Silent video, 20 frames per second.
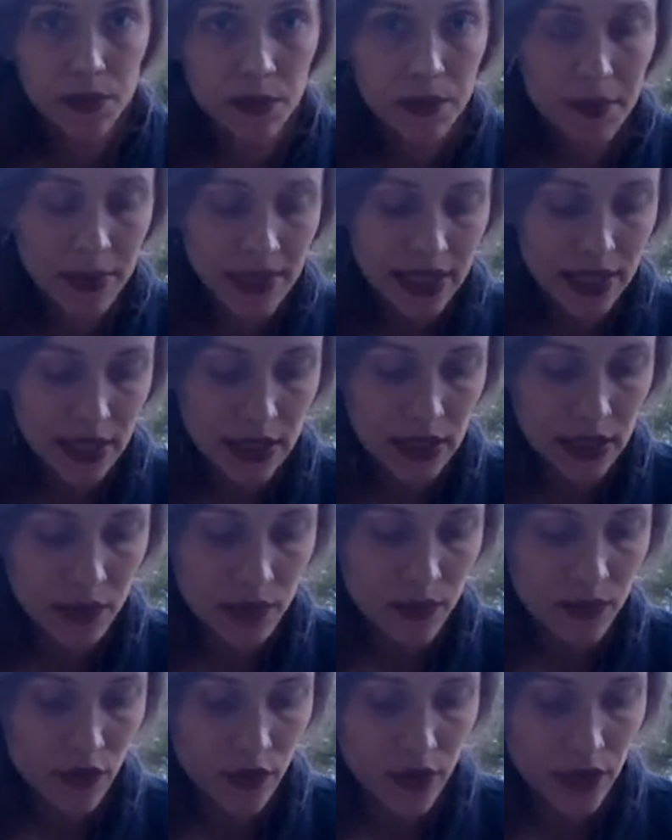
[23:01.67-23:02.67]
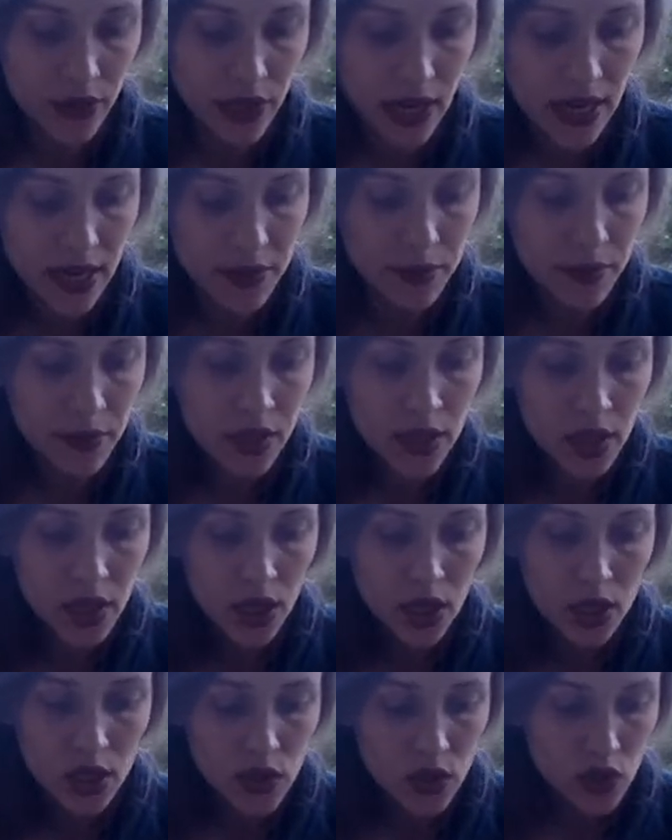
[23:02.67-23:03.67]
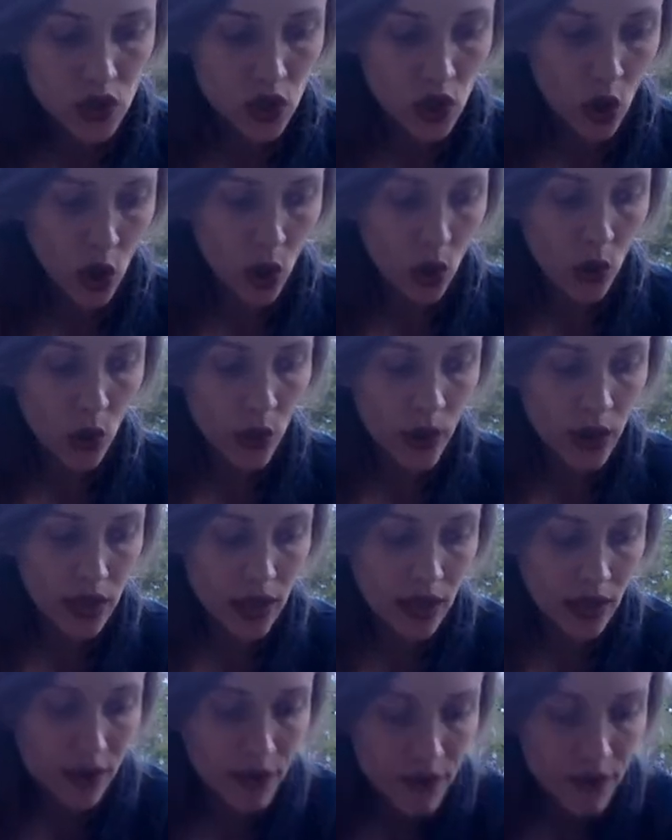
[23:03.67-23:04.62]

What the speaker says: medium for them to give